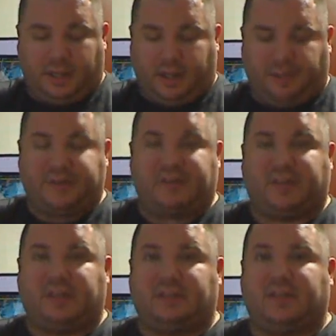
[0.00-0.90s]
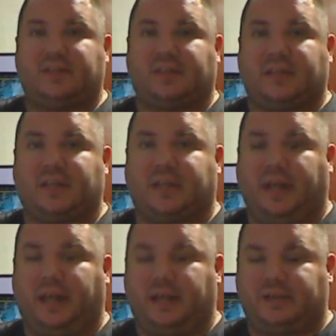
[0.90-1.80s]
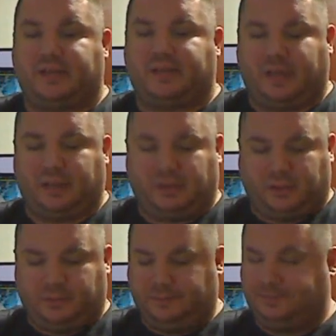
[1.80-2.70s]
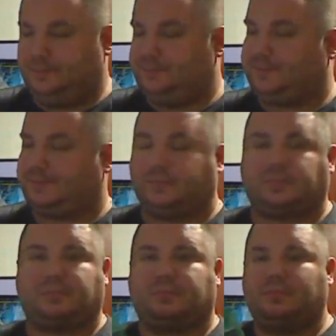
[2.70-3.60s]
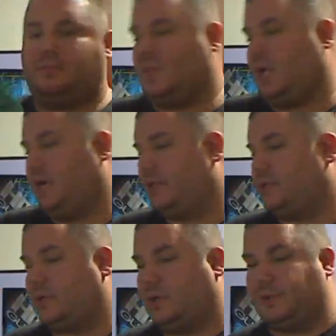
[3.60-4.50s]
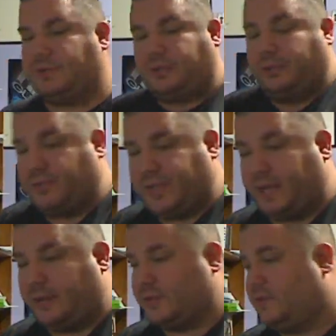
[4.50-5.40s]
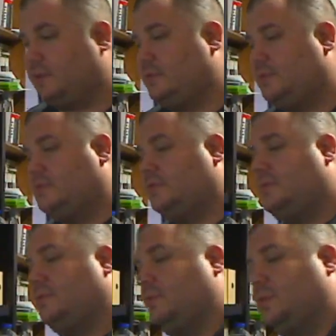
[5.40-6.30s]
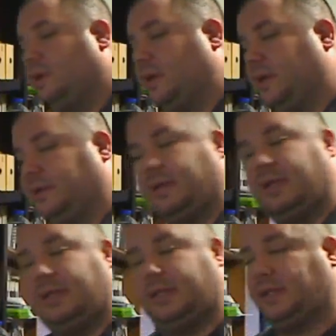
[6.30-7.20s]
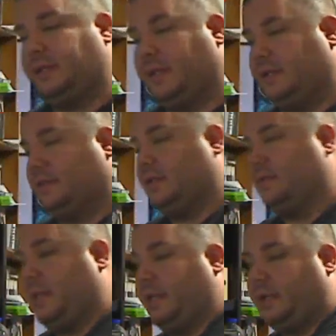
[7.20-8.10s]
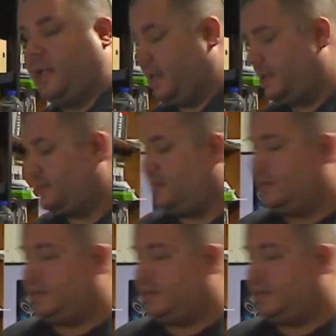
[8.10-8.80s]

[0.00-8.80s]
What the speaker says: This thing doesn't get a signal. I already took all the screws out. Gonna need to clean the main case.